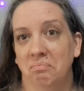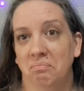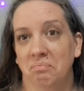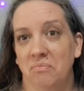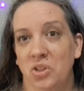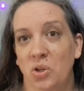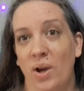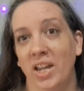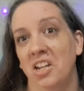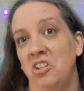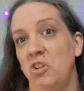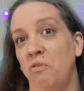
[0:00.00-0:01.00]
so I
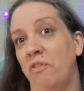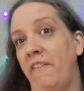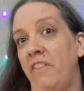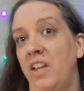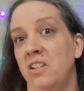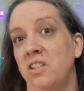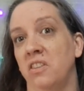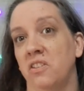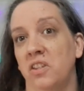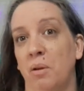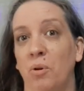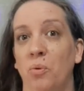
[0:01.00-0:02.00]
get to do fun things in the
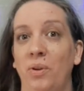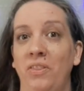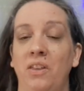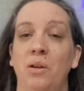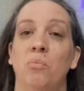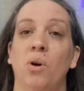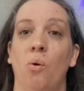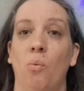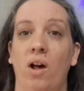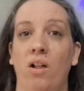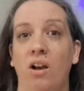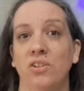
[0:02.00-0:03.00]
summer with them
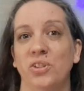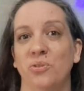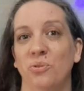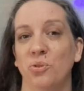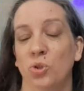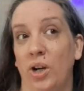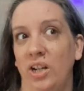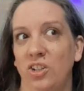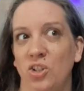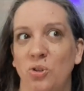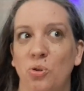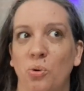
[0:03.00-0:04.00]
while also trying to
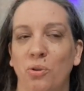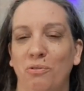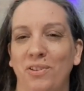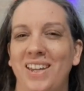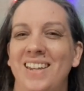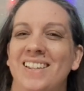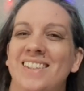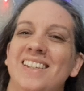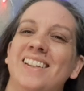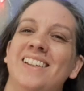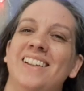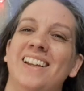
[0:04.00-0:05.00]
do Tour de Fleece.
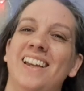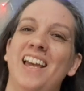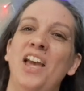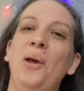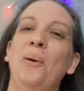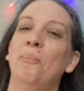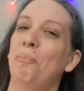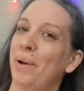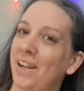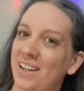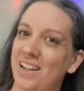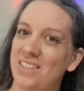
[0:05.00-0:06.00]

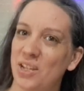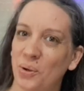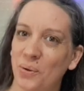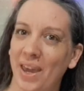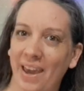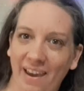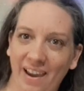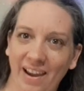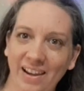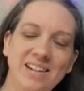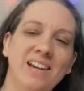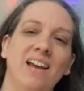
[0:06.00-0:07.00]
But it's okay.
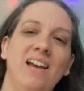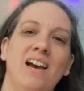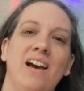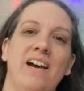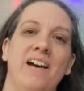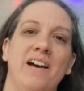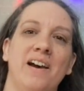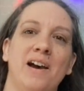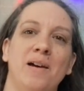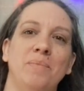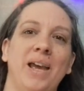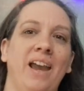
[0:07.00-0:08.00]

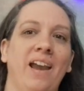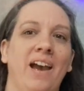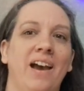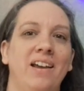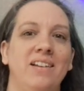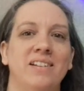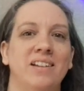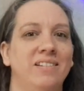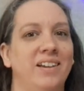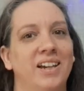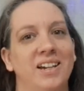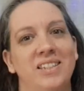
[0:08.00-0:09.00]
And
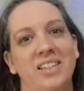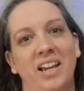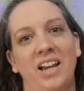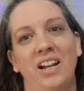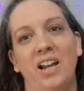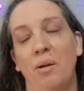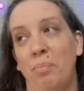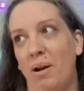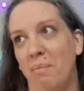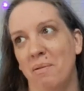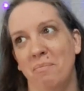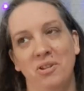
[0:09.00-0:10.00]
like I said,
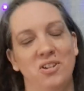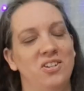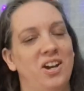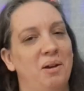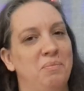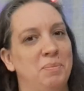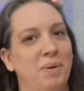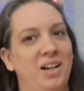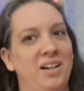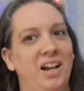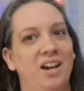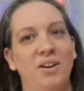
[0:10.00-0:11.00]
probably a million times by
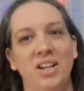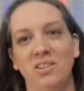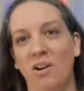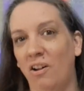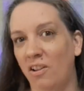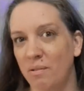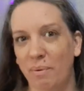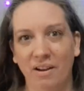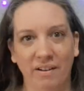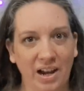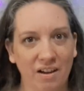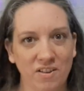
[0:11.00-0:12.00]
now, it's all about
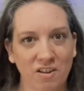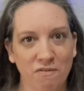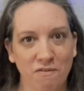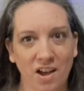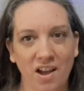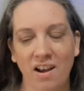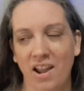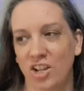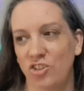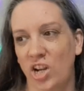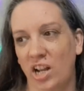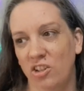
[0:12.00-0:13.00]
having fun,
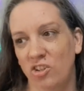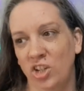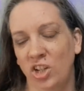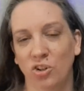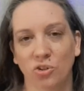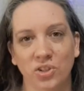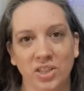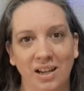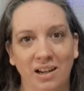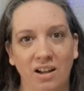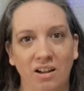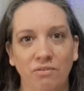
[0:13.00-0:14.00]
challenging
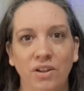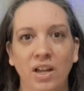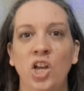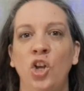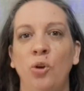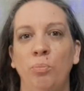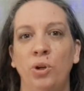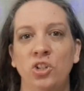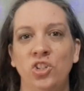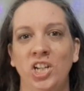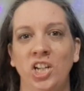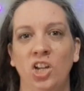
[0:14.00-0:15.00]
yourself,
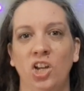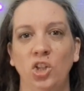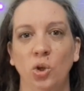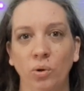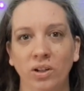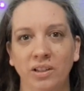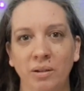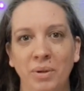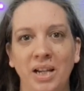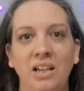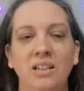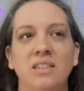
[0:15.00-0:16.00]
pushing your
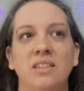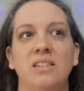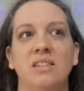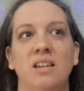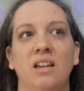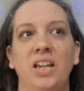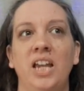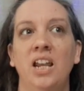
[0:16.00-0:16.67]
limits in